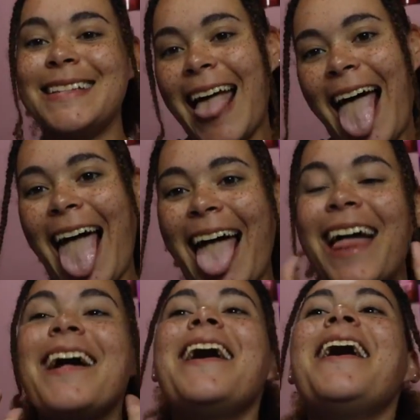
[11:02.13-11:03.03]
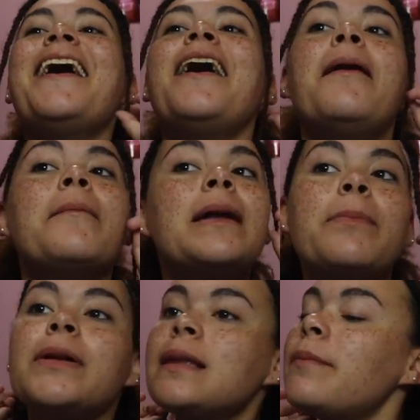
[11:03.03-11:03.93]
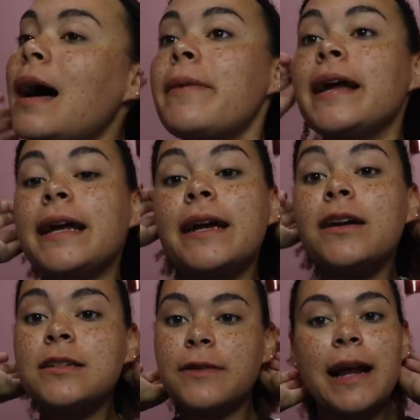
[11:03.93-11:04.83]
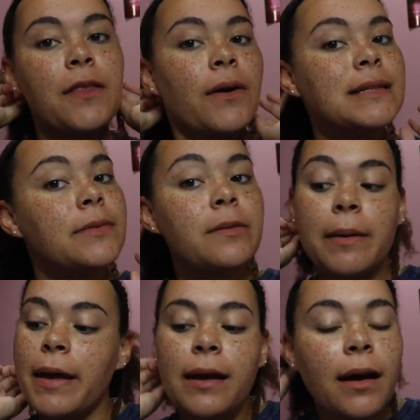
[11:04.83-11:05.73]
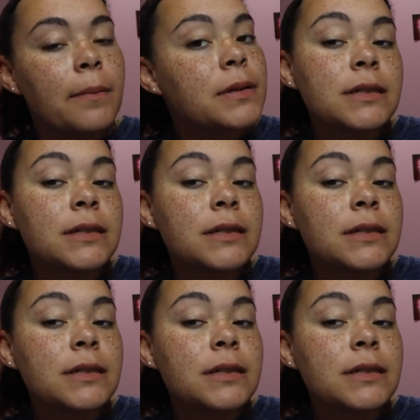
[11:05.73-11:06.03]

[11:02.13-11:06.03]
is. I'm gonna put them by my ears for now though, because I'm gonna do my makeup.